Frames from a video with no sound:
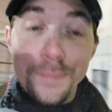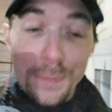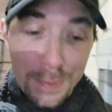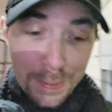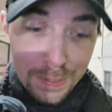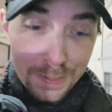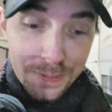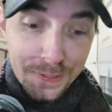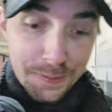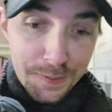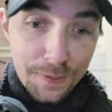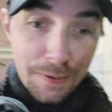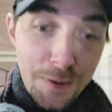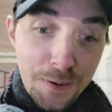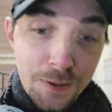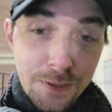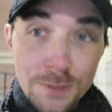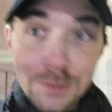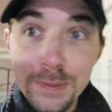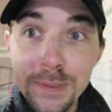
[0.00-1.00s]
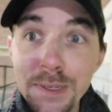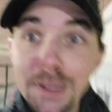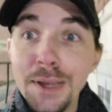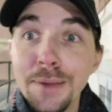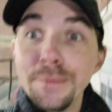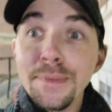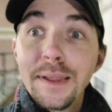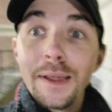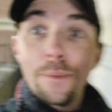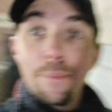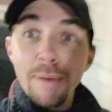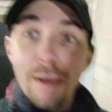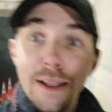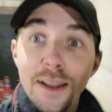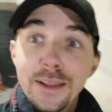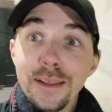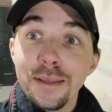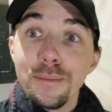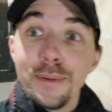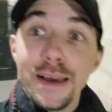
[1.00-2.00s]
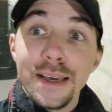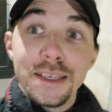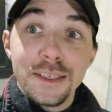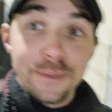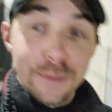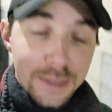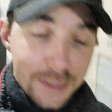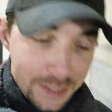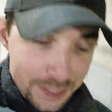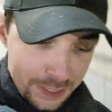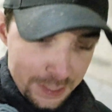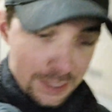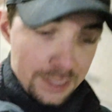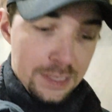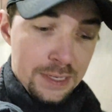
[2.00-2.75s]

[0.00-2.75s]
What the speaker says: boys and girls, we're coming up out of the basement.